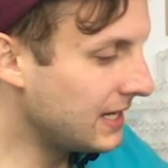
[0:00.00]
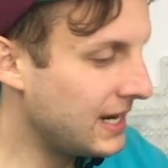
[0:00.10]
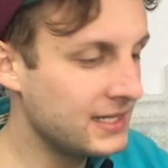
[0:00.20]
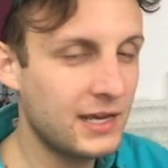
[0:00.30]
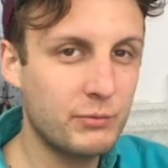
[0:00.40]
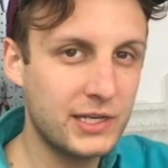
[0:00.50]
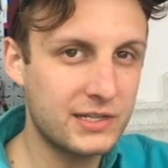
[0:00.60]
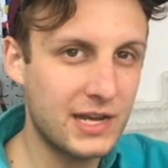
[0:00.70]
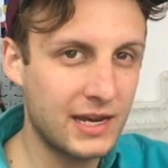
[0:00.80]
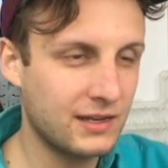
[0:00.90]
And then we
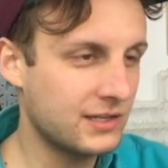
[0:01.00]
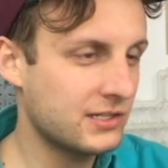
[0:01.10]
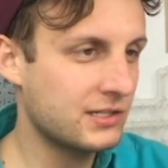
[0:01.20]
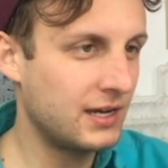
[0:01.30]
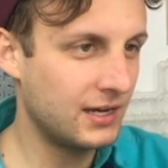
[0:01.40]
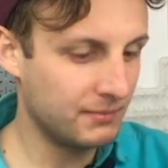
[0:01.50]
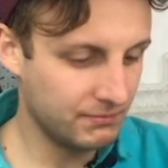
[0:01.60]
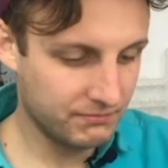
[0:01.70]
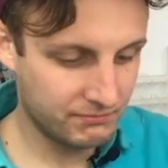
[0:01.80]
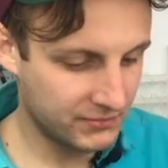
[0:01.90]
designed this
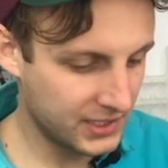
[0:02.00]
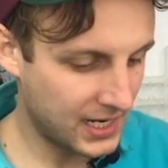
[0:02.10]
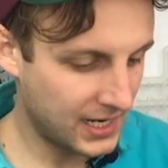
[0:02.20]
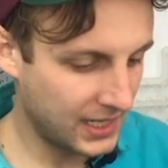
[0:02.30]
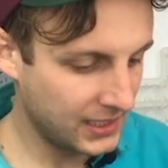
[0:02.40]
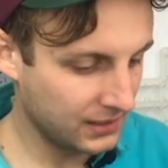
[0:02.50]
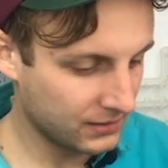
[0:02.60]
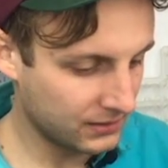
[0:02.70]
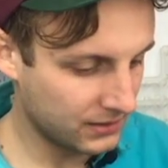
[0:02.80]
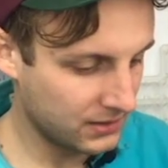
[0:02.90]
tiny
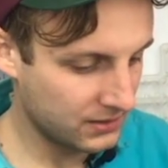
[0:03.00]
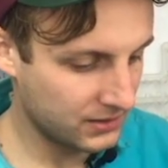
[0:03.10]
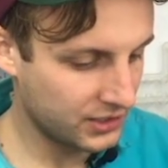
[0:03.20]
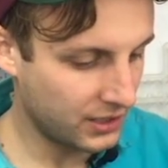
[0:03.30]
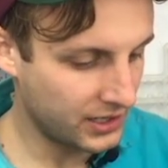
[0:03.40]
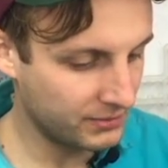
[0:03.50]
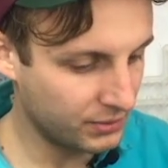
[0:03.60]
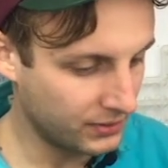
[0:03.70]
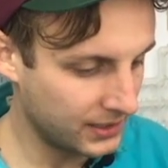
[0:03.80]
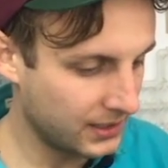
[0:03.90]
little daughter
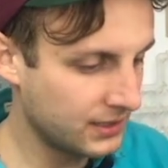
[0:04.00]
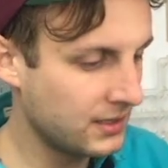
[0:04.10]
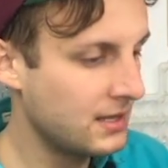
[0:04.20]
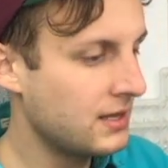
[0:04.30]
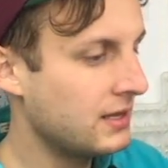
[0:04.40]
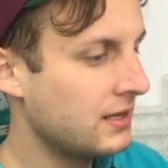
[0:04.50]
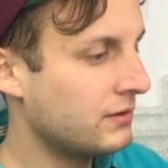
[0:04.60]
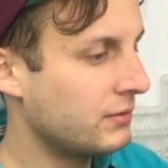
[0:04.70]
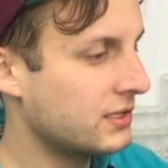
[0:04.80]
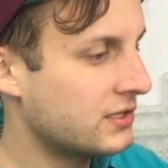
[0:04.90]
board,
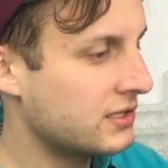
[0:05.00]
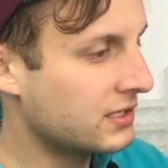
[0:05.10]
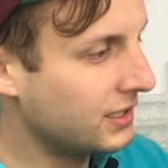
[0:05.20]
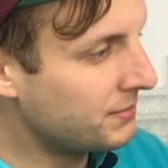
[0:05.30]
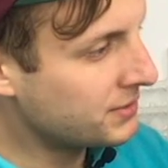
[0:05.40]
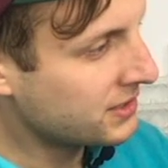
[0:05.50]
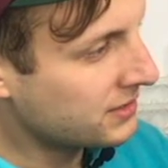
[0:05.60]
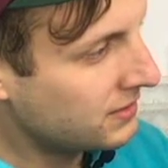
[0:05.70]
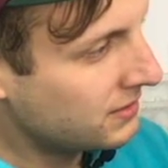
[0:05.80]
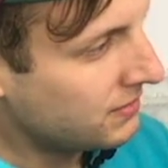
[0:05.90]
which
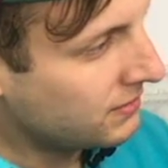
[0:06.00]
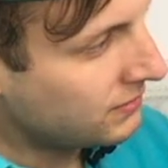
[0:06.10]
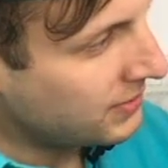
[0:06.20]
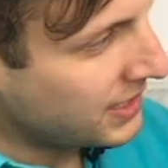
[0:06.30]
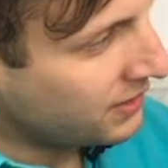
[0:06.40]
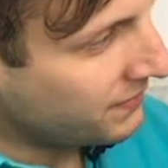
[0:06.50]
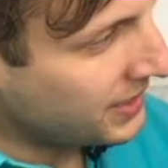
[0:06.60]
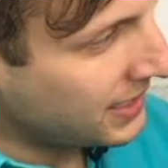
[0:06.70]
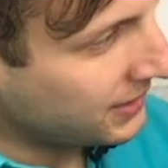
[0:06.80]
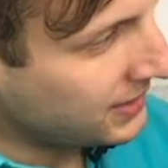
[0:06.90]
slips right over
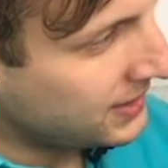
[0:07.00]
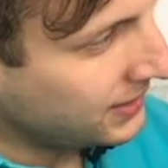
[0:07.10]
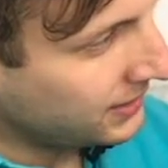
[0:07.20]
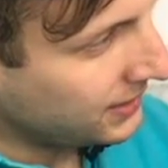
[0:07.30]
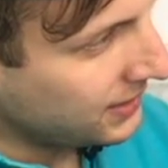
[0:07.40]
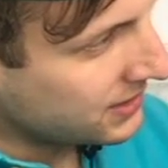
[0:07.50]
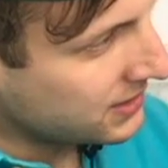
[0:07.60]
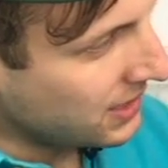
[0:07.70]
the LED leads.